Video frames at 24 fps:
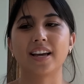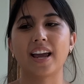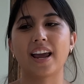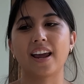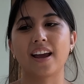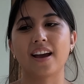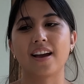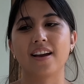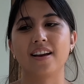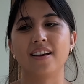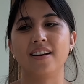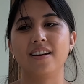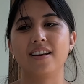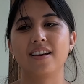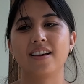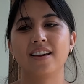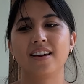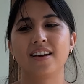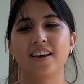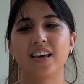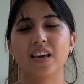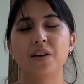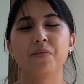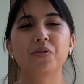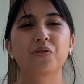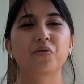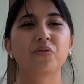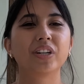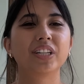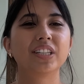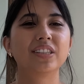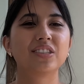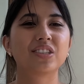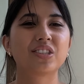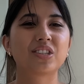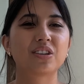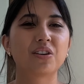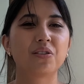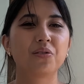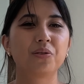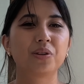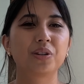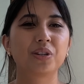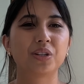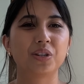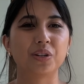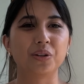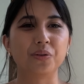And it was written so
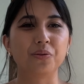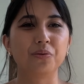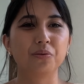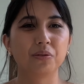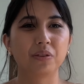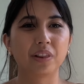cute.